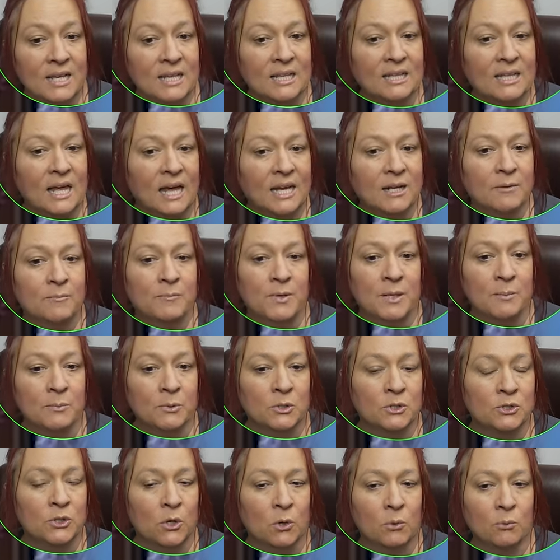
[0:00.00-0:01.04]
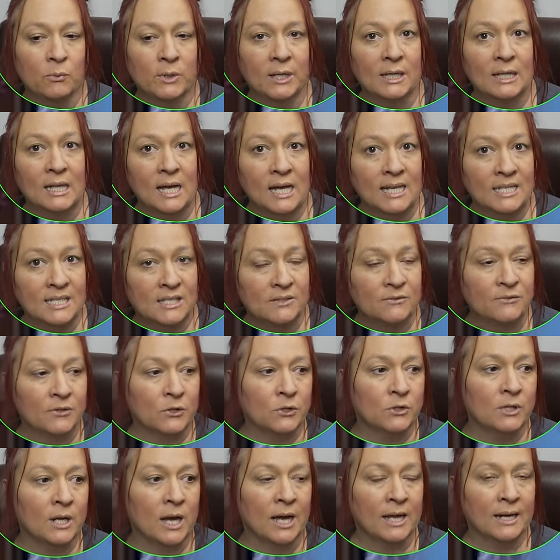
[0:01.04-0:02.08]
a lot of people don't realize. If you're
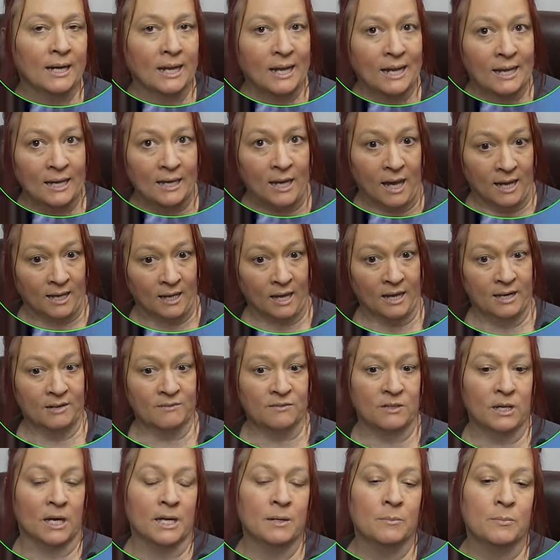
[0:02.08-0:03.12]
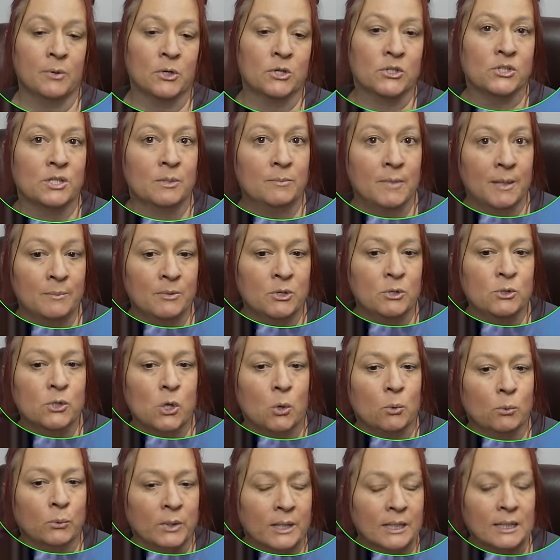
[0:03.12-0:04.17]
not a kind of gun person, maybe you
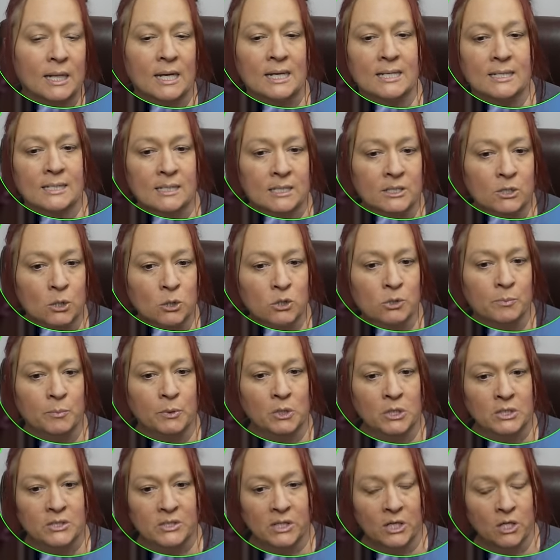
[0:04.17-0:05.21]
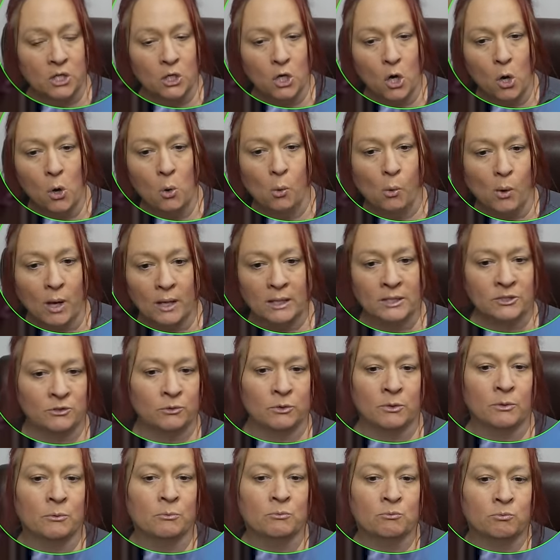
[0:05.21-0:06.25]
don't realize that those bullets can go
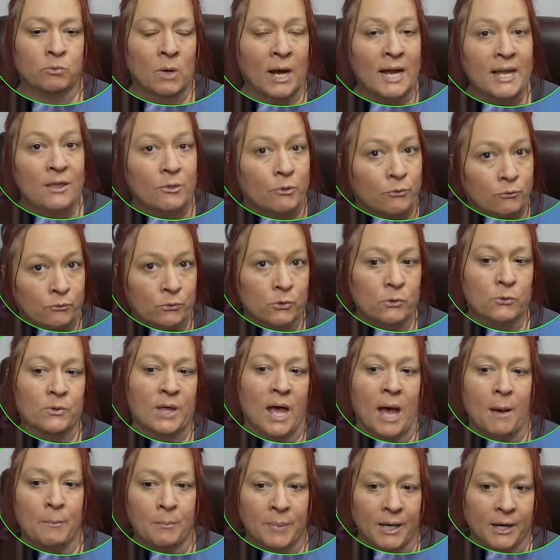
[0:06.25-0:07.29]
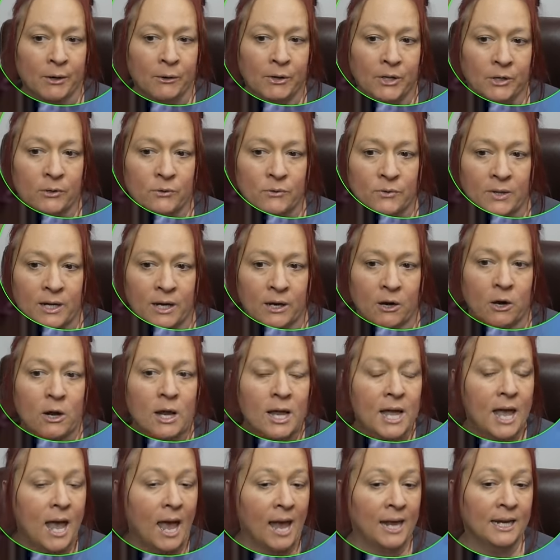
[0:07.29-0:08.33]
right through that barrier there
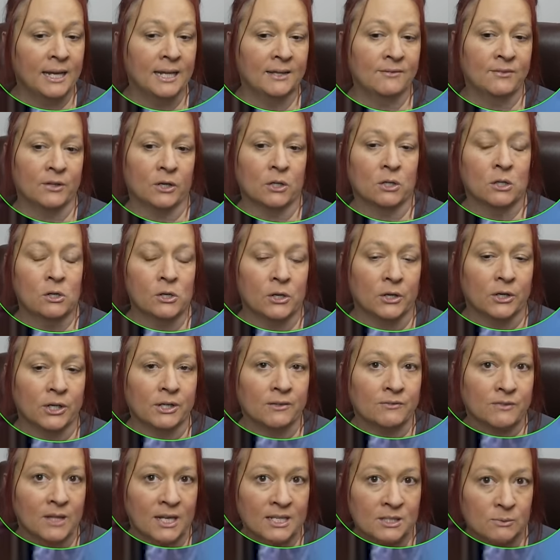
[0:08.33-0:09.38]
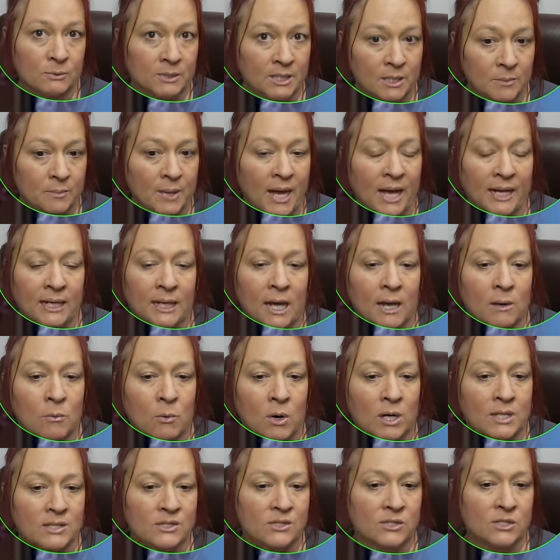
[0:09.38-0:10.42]
and hit the clerk, if that's what the bad guy
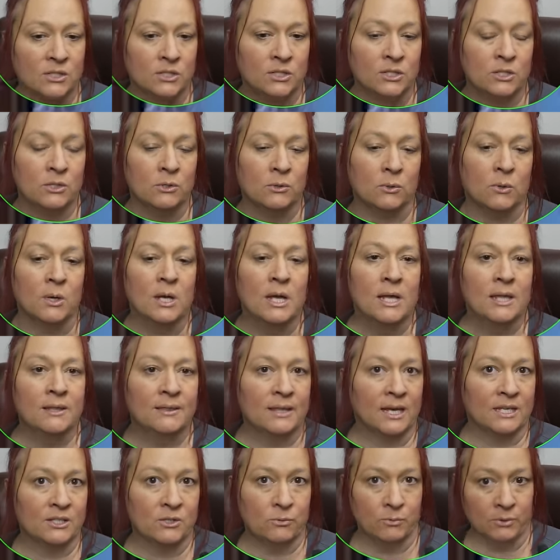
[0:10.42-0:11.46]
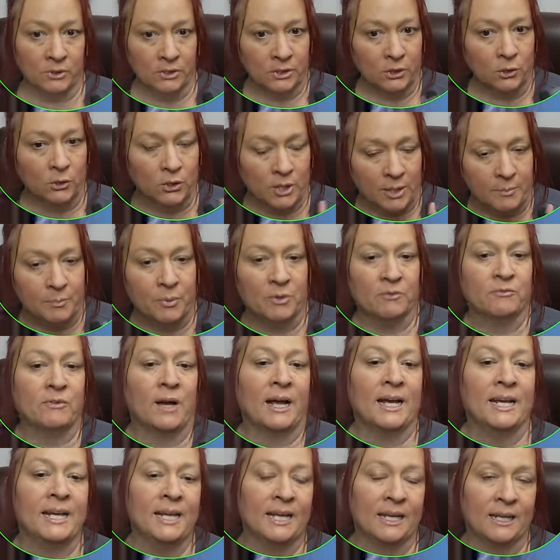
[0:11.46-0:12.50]
wants to do. That's really only
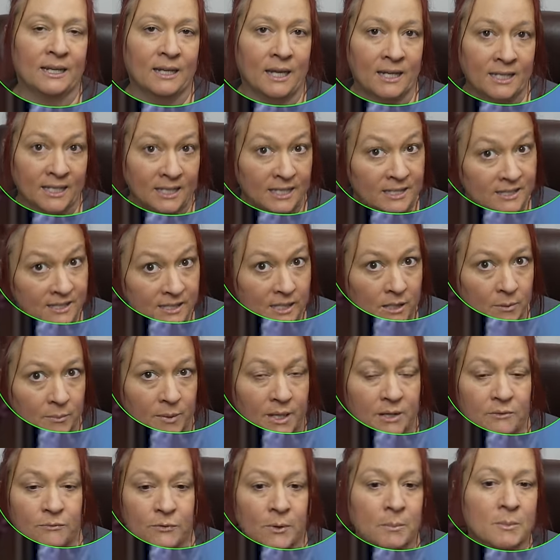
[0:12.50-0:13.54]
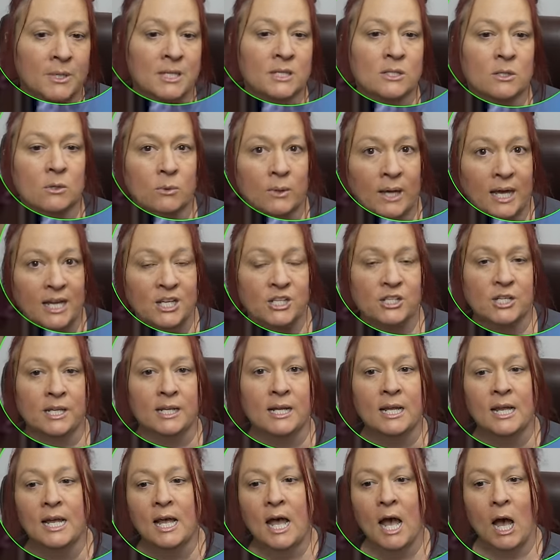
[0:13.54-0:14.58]
providing a concealment from his location.
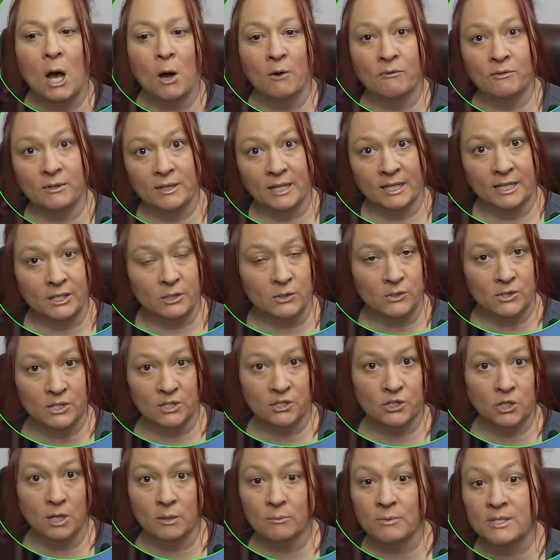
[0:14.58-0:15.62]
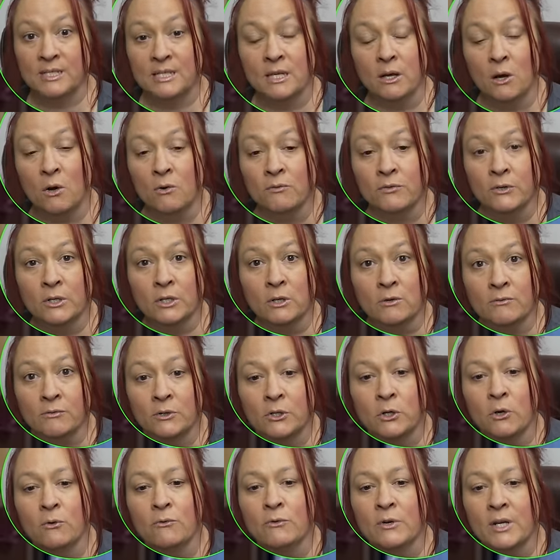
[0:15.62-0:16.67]
However, like you said, John, we see over and over
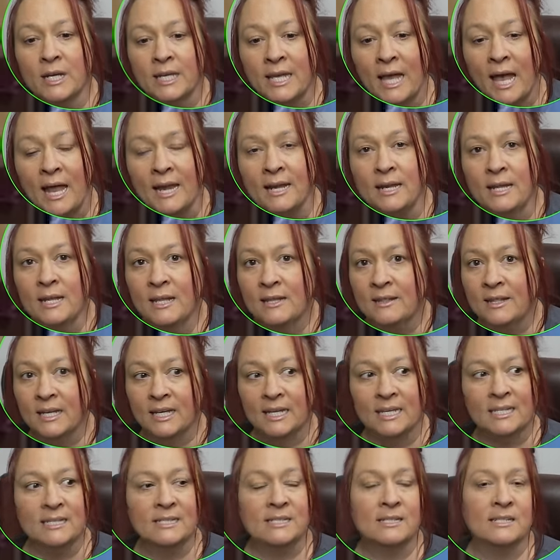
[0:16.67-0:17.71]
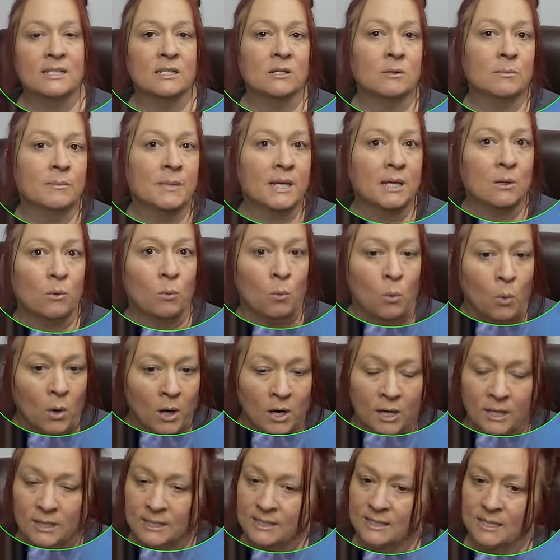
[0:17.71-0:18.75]
and over again, the concealment
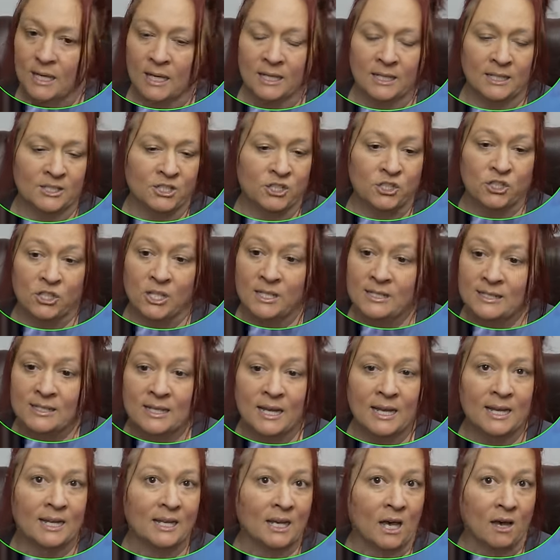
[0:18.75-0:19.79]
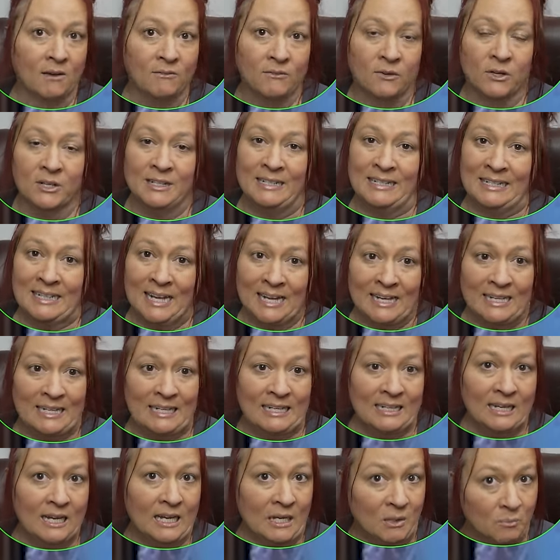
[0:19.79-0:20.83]
works just like cover
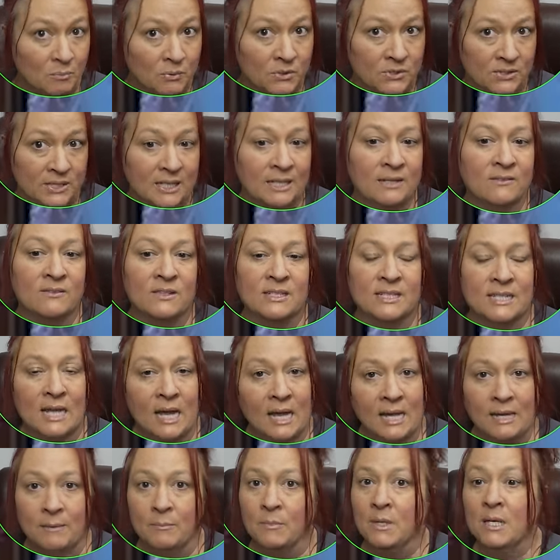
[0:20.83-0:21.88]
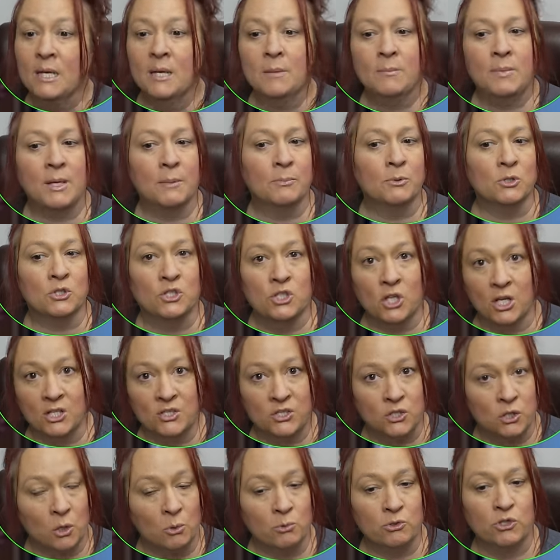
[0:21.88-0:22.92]
99% of the time. People
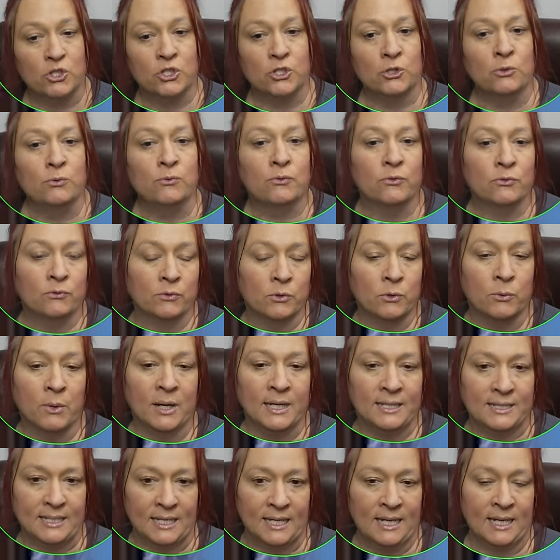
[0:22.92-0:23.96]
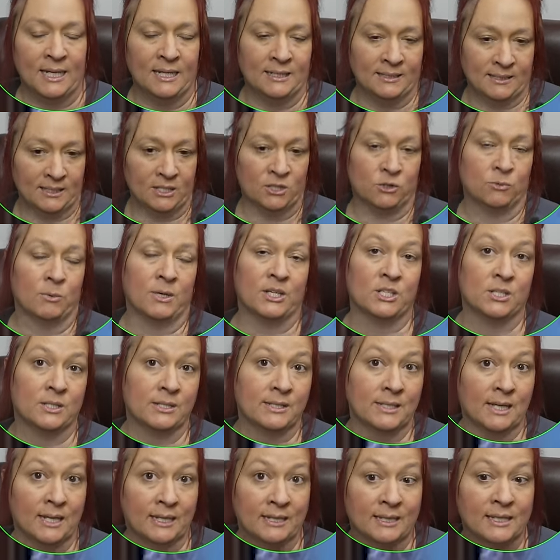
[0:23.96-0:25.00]
just don't shoot through it in
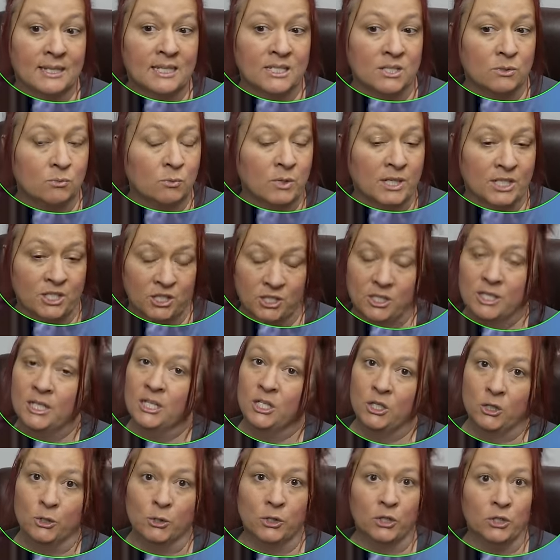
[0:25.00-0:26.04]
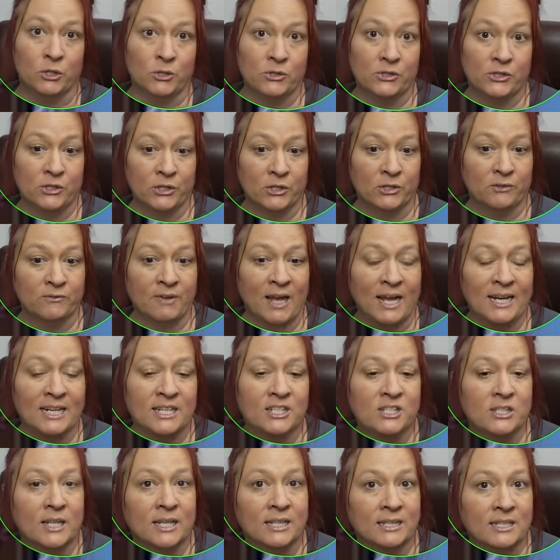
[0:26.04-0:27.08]
situations like this, which you can use to your
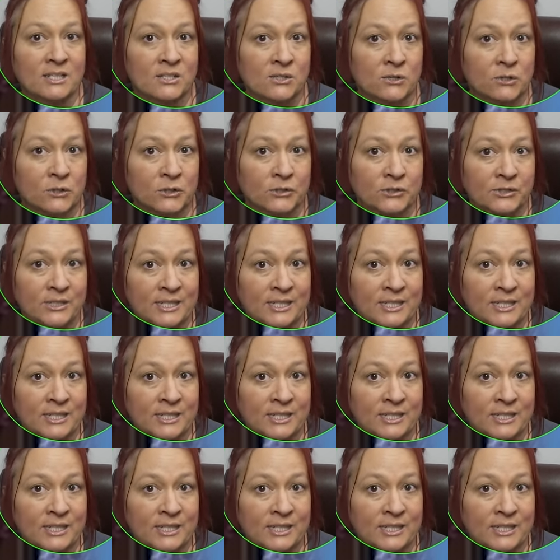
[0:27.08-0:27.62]
advantage like this clerk